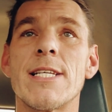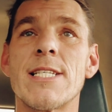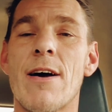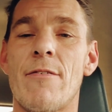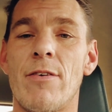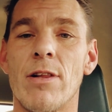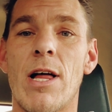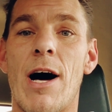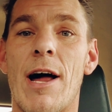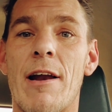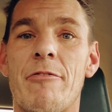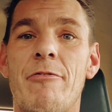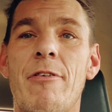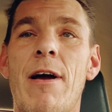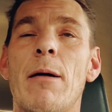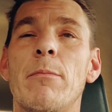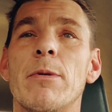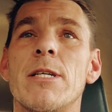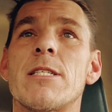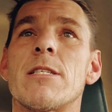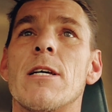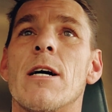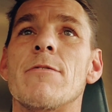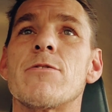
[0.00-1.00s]
I have a lot of
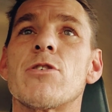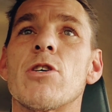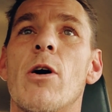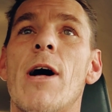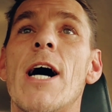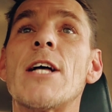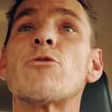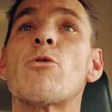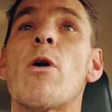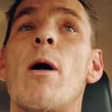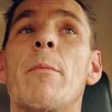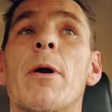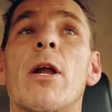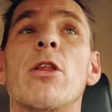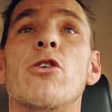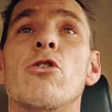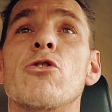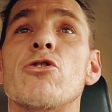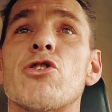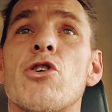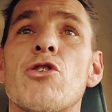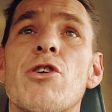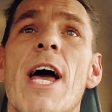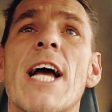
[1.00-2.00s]
family stuff, so that's what I'm gonna
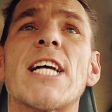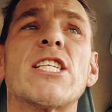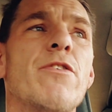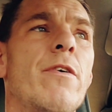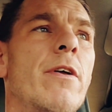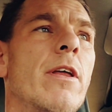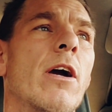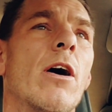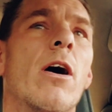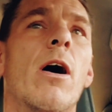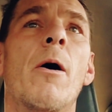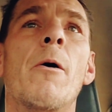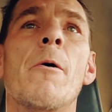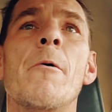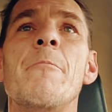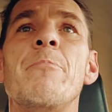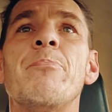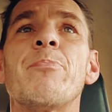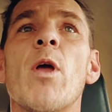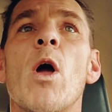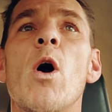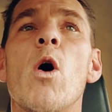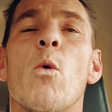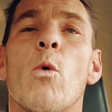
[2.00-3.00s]
do. So next video
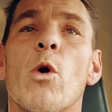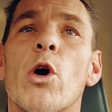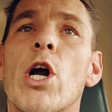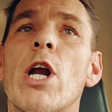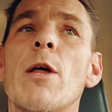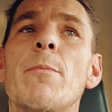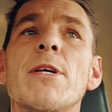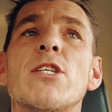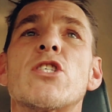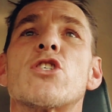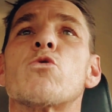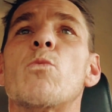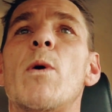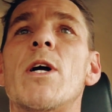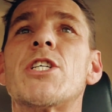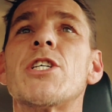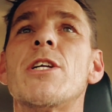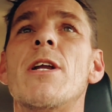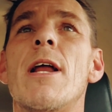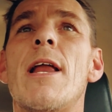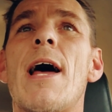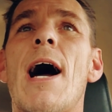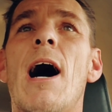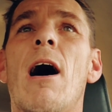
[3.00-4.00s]
we're gonna be
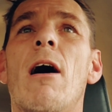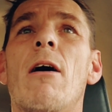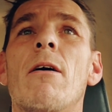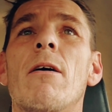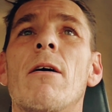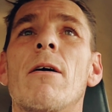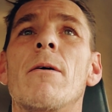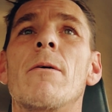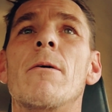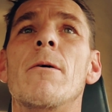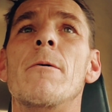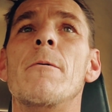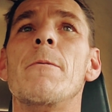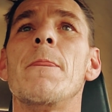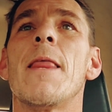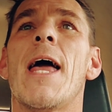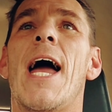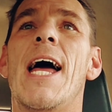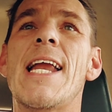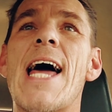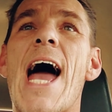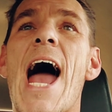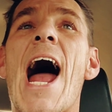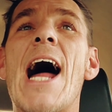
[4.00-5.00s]
switching it out
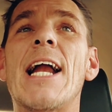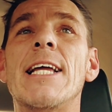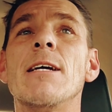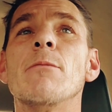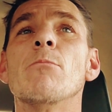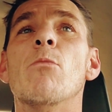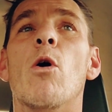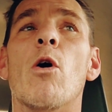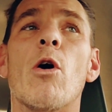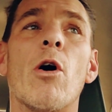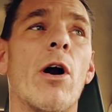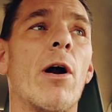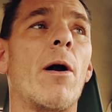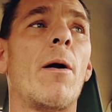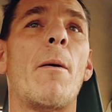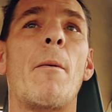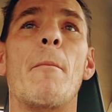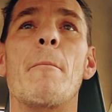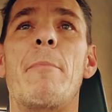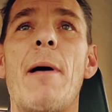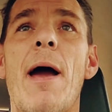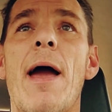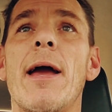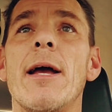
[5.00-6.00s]
and adding more
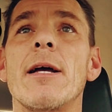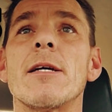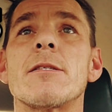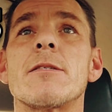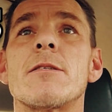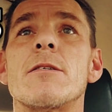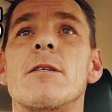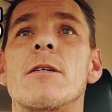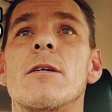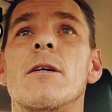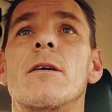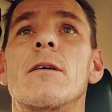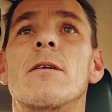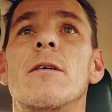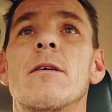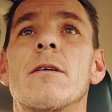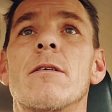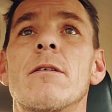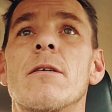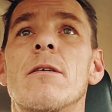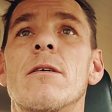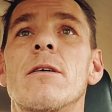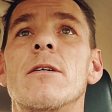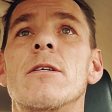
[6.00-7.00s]
bangs
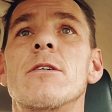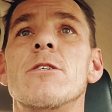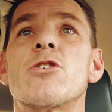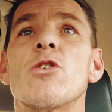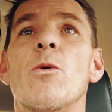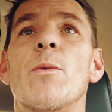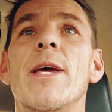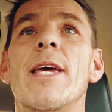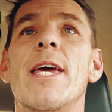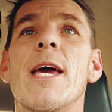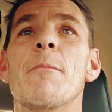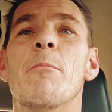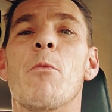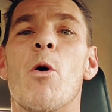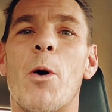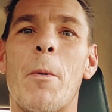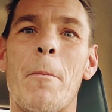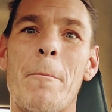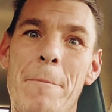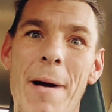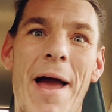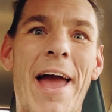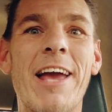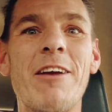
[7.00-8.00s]
so we can get more
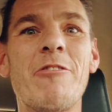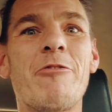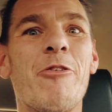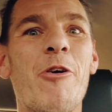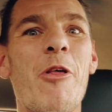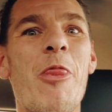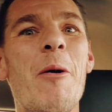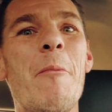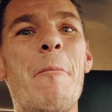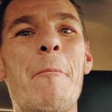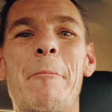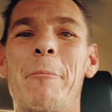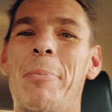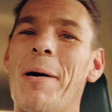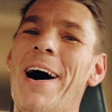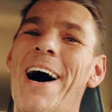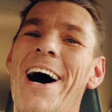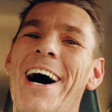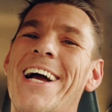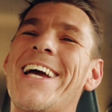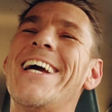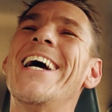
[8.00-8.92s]
bang for the buck.